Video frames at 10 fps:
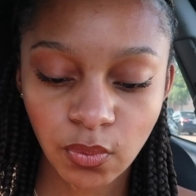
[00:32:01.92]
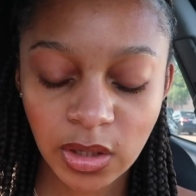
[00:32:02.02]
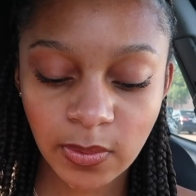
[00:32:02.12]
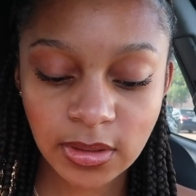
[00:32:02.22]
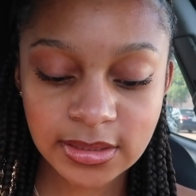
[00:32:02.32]

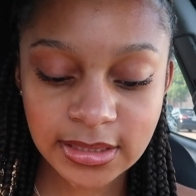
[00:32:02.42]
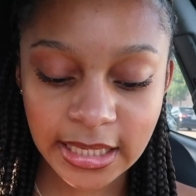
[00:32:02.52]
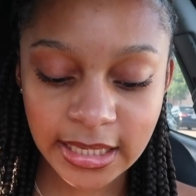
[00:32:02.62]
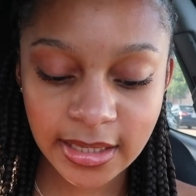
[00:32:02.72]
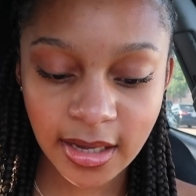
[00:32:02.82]
we will
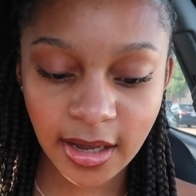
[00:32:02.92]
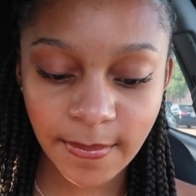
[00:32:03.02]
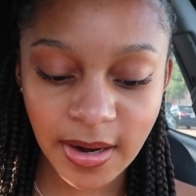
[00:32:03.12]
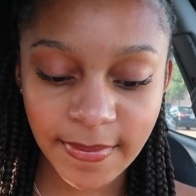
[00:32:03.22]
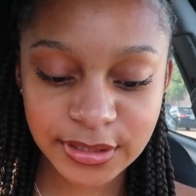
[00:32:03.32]
see.
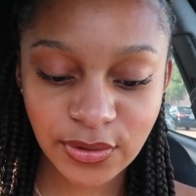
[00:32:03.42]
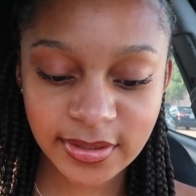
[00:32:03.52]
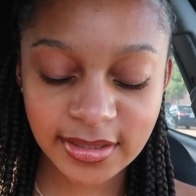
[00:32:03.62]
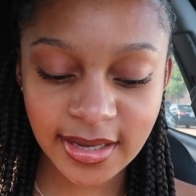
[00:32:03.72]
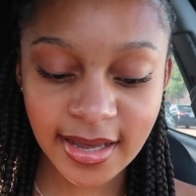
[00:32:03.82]
Um, but I'm about to go
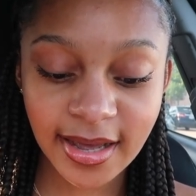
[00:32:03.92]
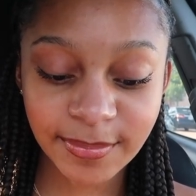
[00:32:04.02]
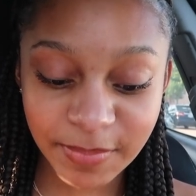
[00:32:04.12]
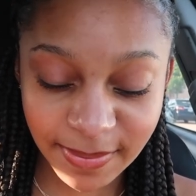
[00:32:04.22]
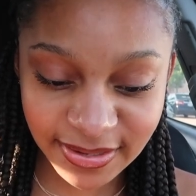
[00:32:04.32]
ahead
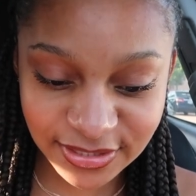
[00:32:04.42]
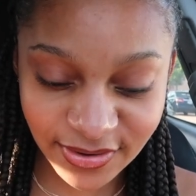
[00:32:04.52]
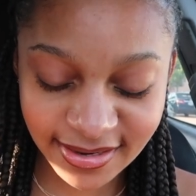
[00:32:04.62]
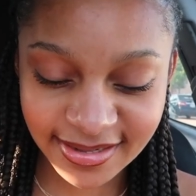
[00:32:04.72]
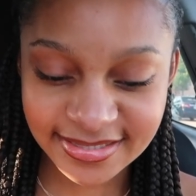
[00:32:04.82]
and, but I'm about to go
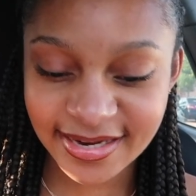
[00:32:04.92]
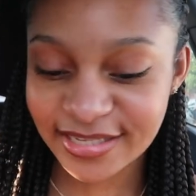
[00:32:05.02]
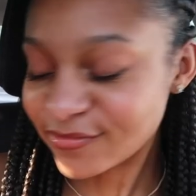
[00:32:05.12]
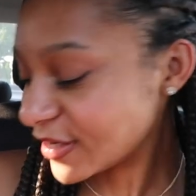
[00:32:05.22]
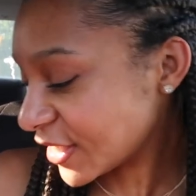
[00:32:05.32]
ahead and end
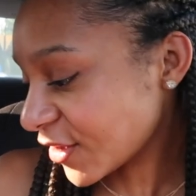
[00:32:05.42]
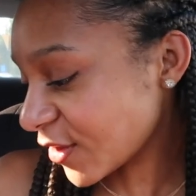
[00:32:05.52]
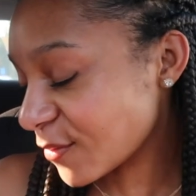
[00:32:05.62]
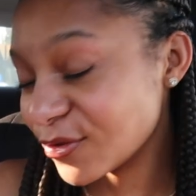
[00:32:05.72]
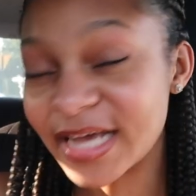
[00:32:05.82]
today's video.
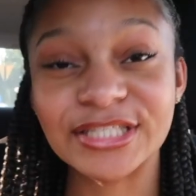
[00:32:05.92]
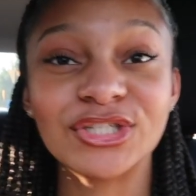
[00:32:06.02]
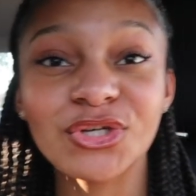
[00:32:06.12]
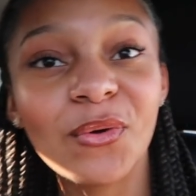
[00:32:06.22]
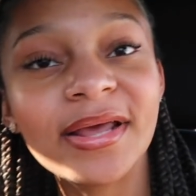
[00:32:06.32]
I hope you guys
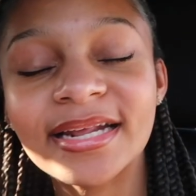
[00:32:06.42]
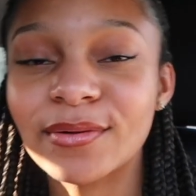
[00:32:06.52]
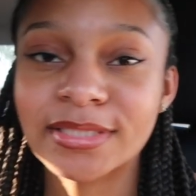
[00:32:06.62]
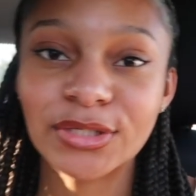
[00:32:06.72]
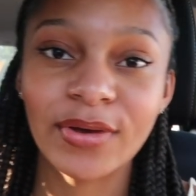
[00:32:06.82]
enjoyed and
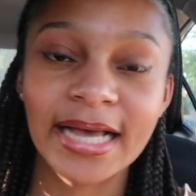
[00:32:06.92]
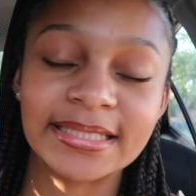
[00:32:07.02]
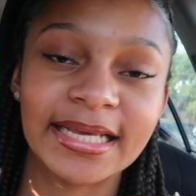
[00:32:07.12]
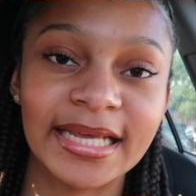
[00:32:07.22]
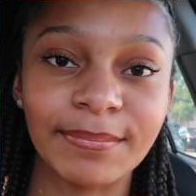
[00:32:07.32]
I'll see you
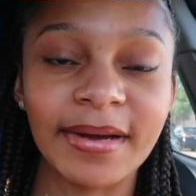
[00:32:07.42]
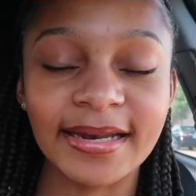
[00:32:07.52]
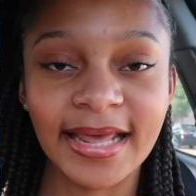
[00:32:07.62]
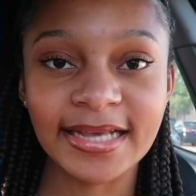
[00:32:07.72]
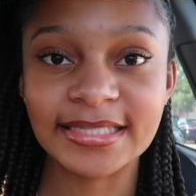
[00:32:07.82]
guys in my
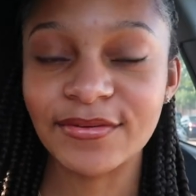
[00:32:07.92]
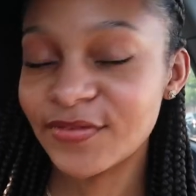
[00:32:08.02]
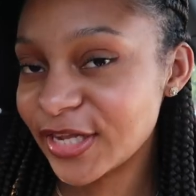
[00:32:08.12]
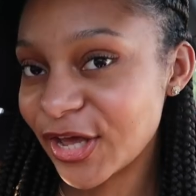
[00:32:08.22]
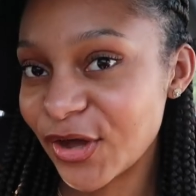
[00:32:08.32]
next
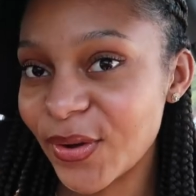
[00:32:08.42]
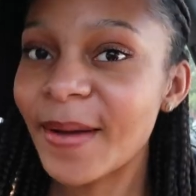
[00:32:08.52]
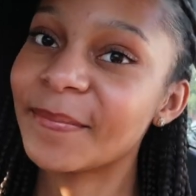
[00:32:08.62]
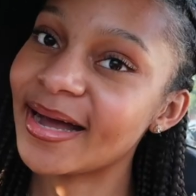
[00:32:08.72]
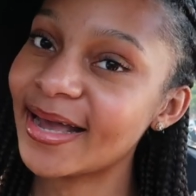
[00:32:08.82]
video.
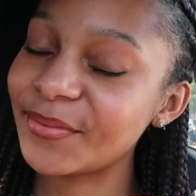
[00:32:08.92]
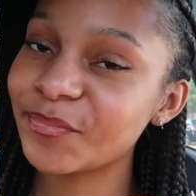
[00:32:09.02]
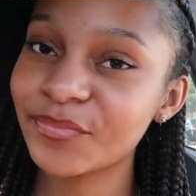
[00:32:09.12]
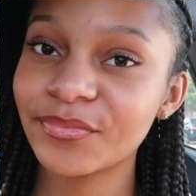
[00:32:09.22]
Bye.